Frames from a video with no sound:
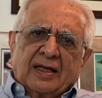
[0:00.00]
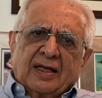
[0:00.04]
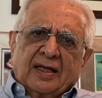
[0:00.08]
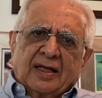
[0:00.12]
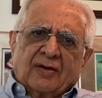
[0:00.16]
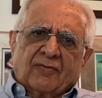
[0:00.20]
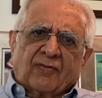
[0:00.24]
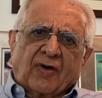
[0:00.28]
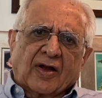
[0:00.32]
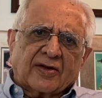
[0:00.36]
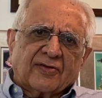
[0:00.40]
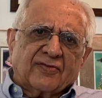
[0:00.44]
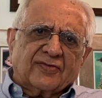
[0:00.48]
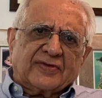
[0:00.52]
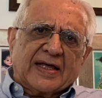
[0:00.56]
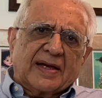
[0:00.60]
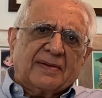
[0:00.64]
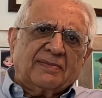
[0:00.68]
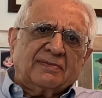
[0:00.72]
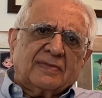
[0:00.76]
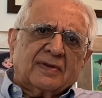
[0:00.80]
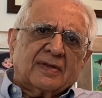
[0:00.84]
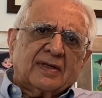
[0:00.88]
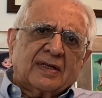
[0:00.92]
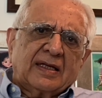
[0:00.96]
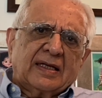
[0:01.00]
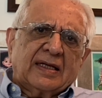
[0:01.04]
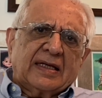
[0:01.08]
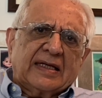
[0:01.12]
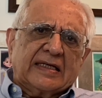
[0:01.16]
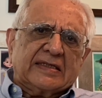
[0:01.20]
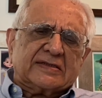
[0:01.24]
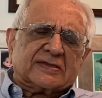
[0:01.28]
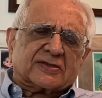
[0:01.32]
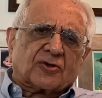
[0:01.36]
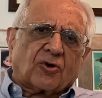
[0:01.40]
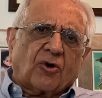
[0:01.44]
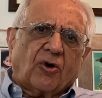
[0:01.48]
One of them
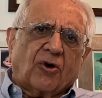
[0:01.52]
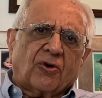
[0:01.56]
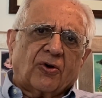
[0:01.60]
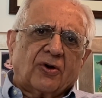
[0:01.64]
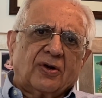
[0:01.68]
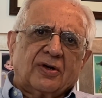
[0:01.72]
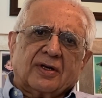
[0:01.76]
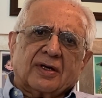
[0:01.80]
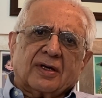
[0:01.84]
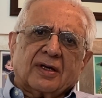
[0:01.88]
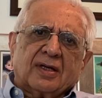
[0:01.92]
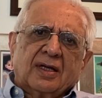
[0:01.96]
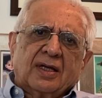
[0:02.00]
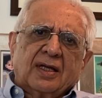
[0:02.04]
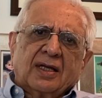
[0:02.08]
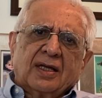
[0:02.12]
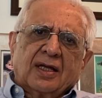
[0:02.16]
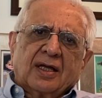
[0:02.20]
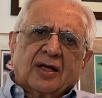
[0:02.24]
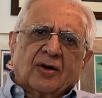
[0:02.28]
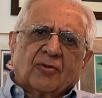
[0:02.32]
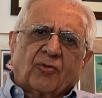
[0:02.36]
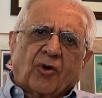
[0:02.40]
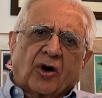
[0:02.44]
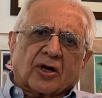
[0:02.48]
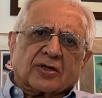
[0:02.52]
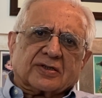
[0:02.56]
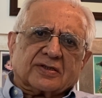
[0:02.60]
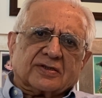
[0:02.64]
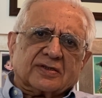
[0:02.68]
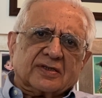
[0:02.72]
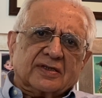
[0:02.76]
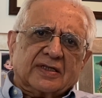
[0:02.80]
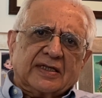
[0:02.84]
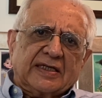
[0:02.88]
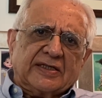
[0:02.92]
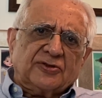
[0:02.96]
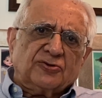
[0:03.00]
is called what
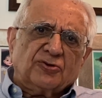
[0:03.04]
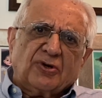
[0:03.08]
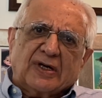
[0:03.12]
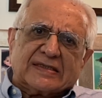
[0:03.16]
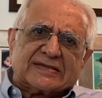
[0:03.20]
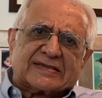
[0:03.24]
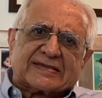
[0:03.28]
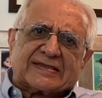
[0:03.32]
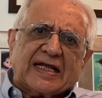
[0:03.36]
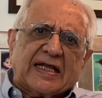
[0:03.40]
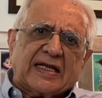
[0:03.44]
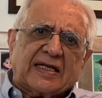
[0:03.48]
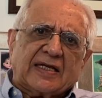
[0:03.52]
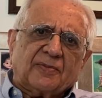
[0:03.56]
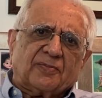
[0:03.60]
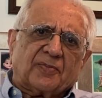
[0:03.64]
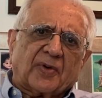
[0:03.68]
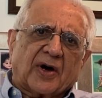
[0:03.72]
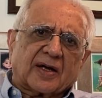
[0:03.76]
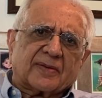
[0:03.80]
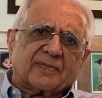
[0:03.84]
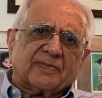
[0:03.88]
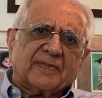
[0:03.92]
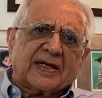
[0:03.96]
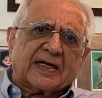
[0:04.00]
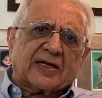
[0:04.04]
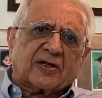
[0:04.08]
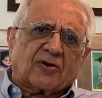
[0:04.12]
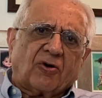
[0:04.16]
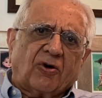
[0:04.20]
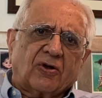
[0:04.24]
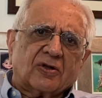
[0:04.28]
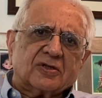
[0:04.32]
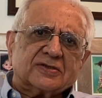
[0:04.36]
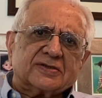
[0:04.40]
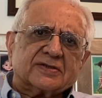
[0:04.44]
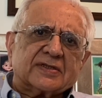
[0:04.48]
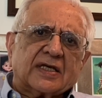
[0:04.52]
the US State Department
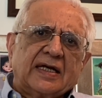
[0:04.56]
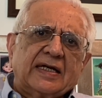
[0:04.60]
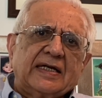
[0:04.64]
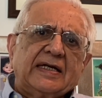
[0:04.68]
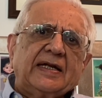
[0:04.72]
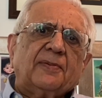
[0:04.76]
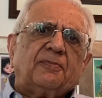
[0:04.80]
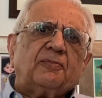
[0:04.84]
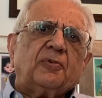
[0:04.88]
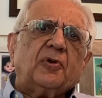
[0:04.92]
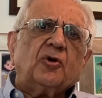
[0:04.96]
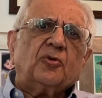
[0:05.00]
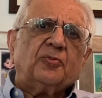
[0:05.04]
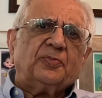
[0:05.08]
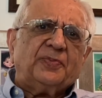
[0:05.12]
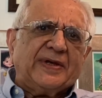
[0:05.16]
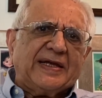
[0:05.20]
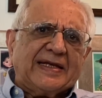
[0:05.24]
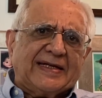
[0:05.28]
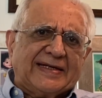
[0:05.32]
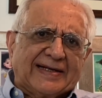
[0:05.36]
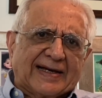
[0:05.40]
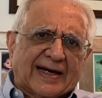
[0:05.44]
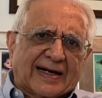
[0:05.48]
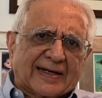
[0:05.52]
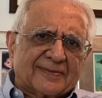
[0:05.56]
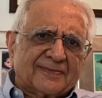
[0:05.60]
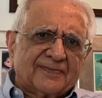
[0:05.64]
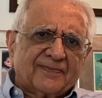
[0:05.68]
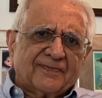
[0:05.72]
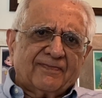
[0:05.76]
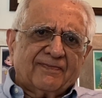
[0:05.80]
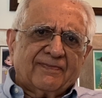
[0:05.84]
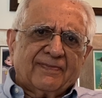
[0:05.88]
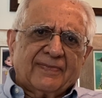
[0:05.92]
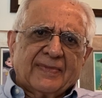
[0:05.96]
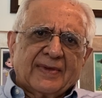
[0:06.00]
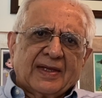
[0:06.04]
calls Diplopedia.
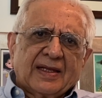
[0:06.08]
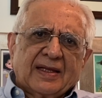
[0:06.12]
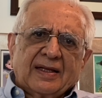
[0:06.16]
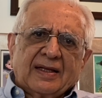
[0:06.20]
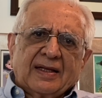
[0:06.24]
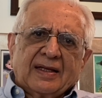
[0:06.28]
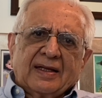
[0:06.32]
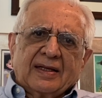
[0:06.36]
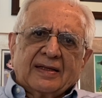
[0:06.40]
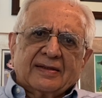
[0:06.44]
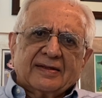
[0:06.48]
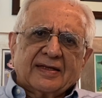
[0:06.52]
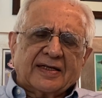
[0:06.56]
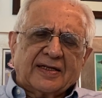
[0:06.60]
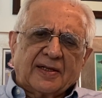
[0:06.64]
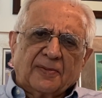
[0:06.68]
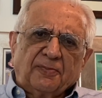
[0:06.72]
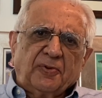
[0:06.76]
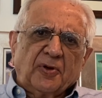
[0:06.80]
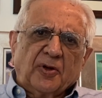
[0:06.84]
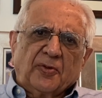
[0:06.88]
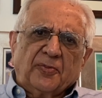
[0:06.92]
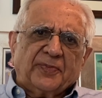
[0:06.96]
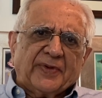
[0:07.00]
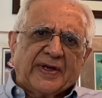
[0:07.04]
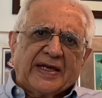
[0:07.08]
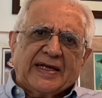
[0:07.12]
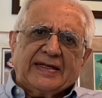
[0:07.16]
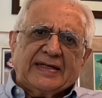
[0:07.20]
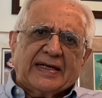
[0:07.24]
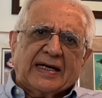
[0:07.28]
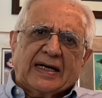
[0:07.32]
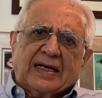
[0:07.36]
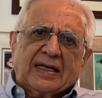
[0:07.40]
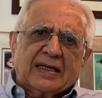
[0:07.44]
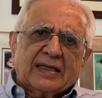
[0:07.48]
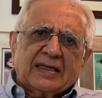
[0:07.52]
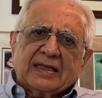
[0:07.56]
The
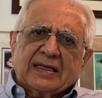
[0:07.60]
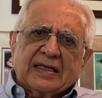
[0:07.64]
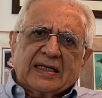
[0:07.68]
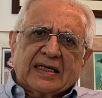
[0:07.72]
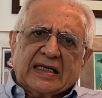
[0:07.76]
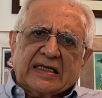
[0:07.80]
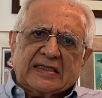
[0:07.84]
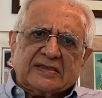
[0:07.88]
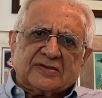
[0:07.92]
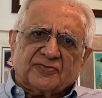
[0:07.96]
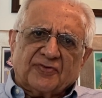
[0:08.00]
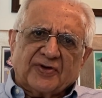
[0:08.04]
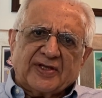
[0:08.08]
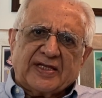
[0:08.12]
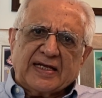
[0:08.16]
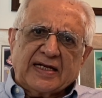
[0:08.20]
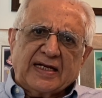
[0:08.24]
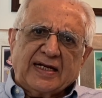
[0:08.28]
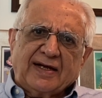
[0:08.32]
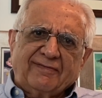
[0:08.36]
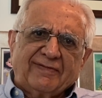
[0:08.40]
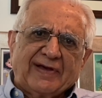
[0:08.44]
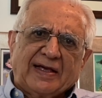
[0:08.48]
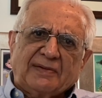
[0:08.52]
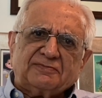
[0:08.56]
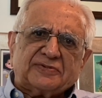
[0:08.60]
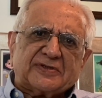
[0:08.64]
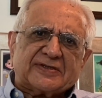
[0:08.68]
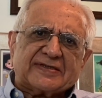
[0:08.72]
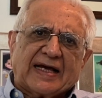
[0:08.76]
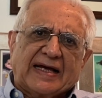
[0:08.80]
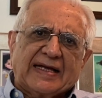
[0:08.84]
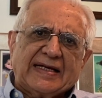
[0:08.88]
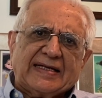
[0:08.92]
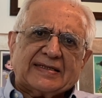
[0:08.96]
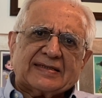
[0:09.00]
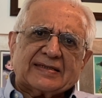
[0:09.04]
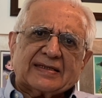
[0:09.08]
Diplopedia is within a
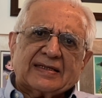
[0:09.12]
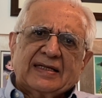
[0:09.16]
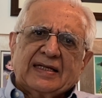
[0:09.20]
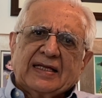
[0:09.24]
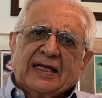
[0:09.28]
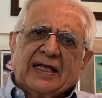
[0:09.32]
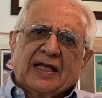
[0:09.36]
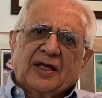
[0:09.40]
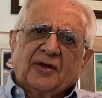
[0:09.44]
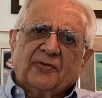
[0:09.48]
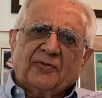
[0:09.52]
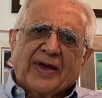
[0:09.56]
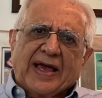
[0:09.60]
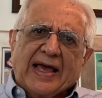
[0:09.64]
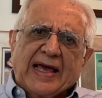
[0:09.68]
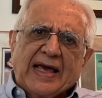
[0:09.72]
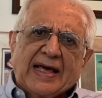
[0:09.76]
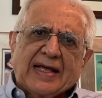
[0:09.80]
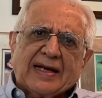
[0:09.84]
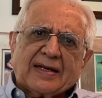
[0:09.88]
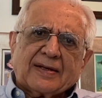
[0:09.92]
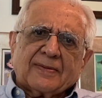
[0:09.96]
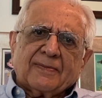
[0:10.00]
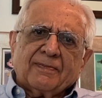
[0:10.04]
website where